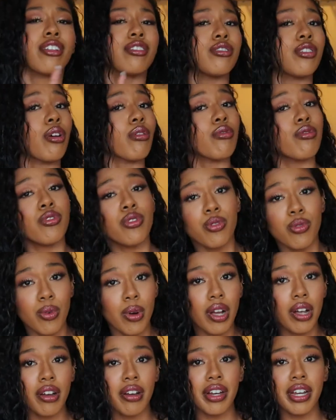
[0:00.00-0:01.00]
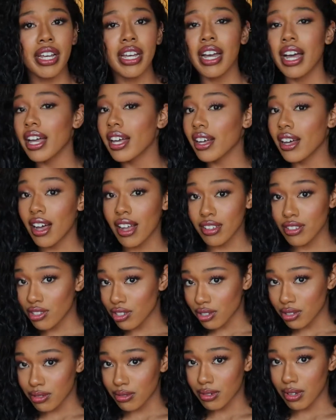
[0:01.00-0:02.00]
Don't you worry, I got
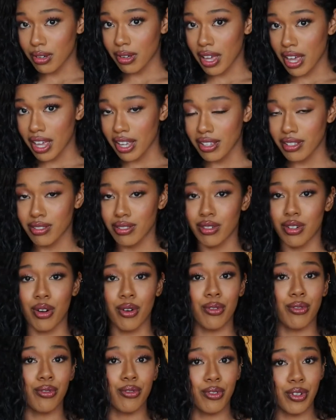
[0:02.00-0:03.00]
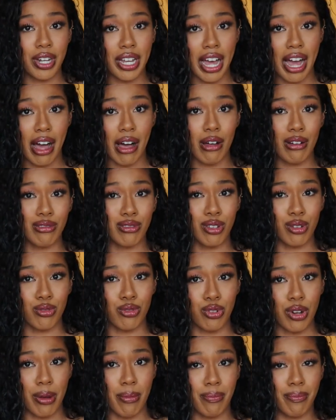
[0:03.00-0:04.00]
you, okay? So don't freak out, don't
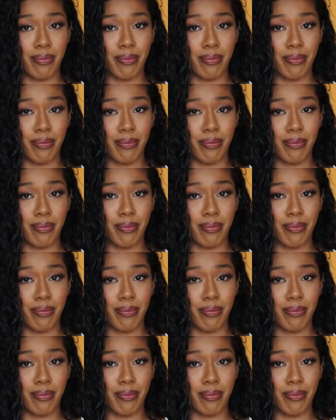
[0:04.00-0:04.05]
trip.